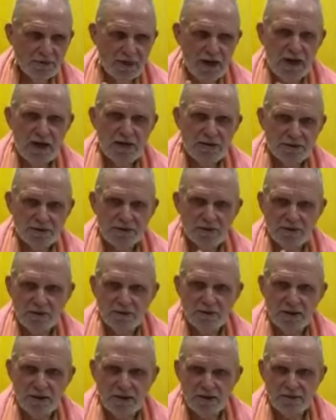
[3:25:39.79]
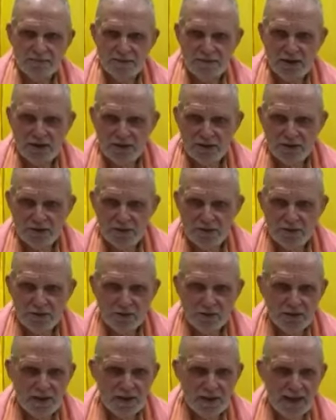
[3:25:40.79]
tasks that they have taken
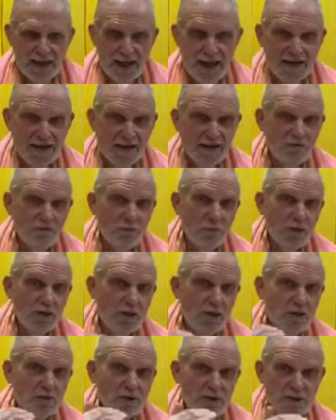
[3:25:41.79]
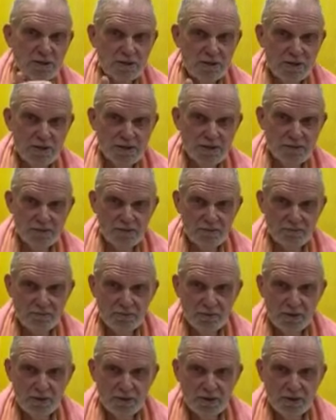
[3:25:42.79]
on, and if we criticize them,